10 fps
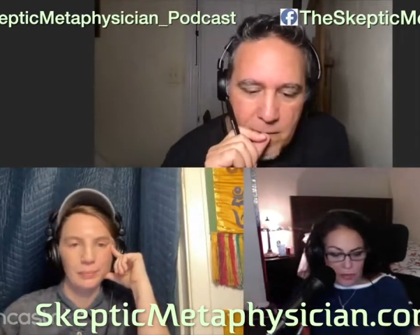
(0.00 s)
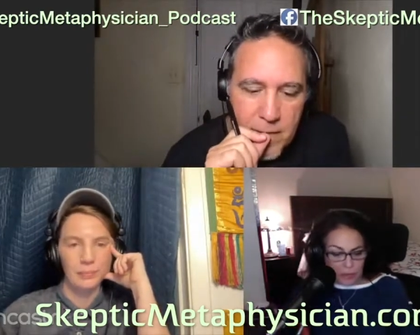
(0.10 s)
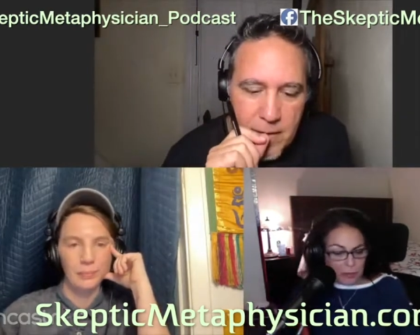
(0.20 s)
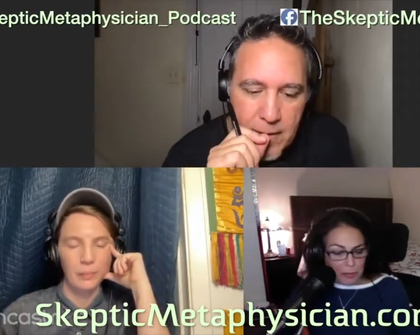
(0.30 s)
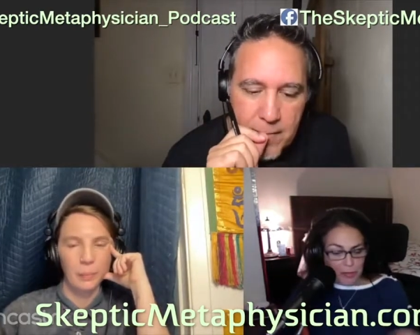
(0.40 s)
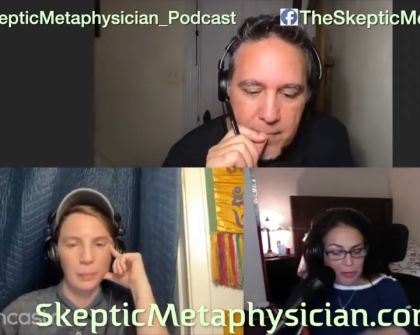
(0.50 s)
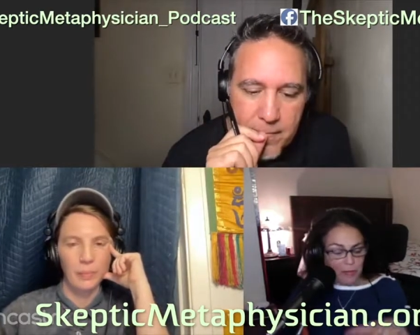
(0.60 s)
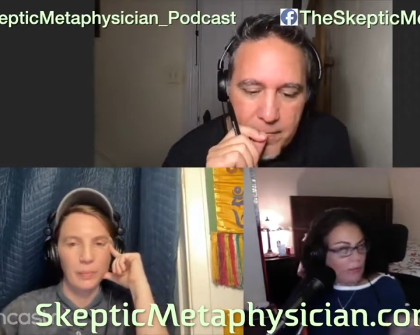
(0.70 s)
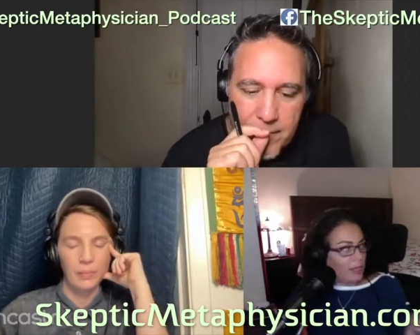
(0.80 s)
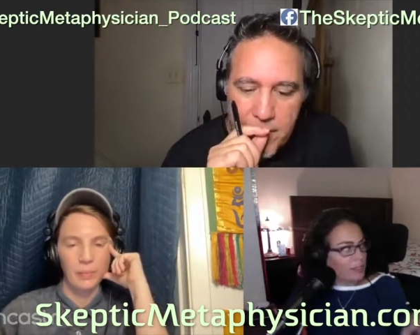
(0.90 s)
Speaker 1: all the people that you've
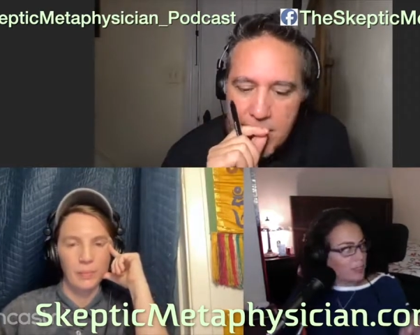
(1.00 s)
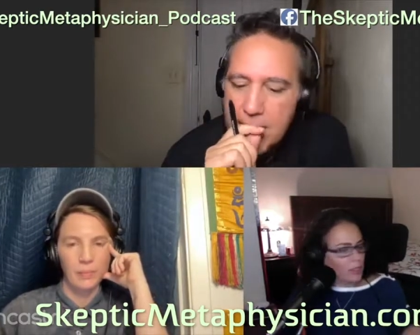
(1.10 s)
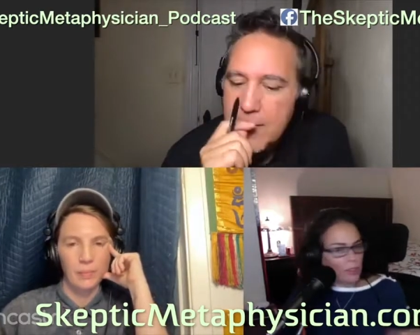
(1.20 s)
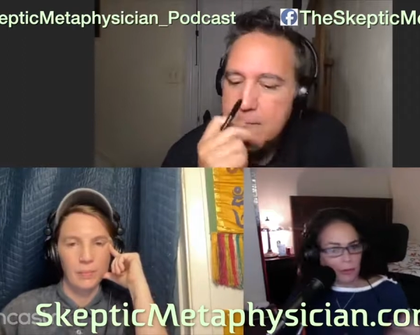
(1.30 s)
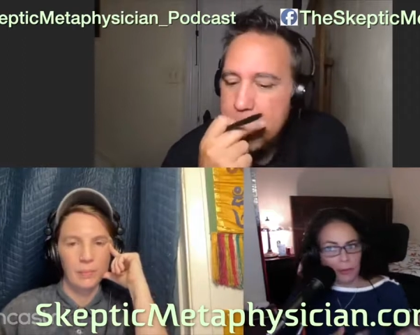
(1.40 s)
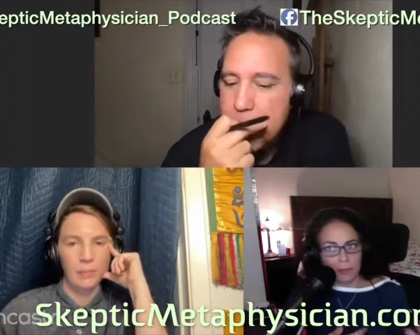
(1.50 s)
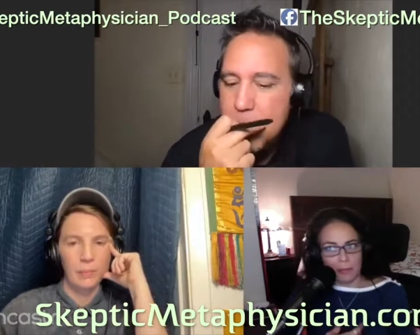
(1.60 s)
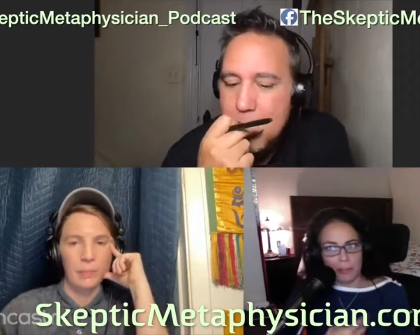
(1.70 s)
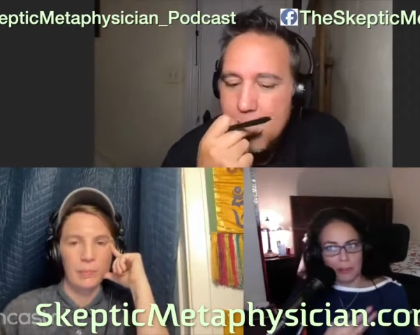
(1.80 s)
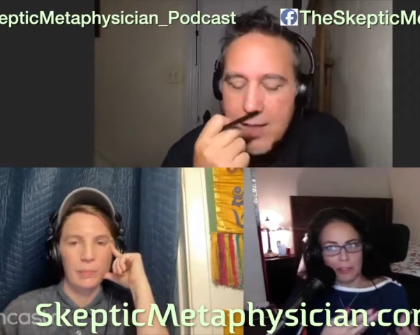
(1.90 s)
met and talked to that would
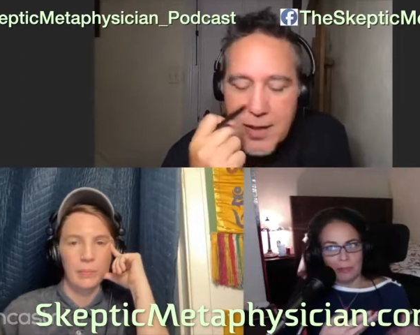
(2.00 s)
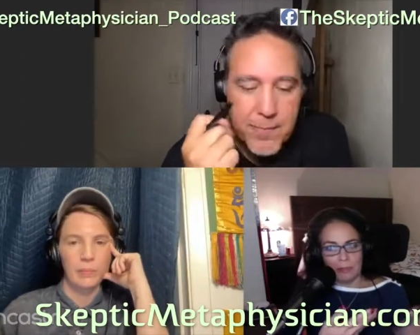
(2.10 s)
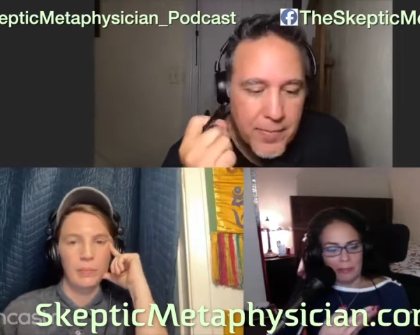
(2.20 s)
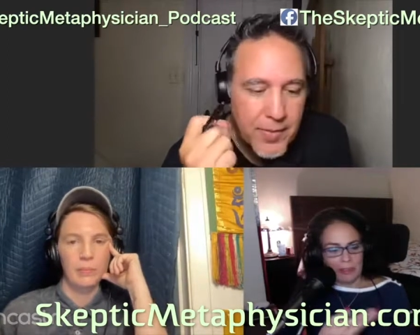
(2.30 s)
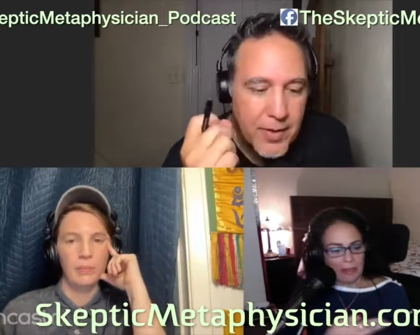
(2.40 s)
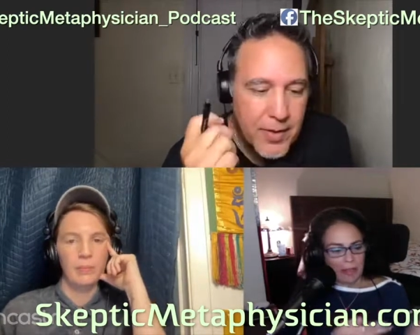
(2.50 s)
be able to maybe